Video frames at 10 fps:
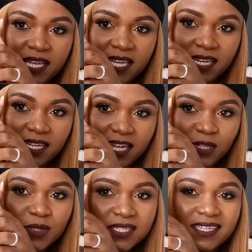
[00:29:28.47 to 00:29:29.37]
Again,
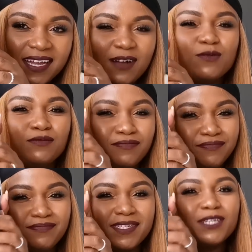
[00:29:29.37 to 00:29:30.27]
can you see how
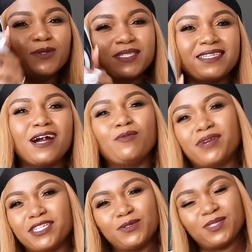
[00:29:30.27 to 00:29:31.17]

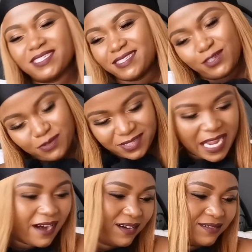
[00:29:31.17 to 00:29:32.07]
brand new these shoes
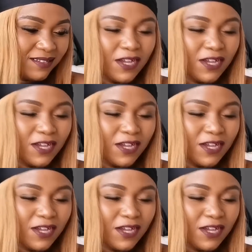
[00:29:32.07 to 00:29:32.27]
are?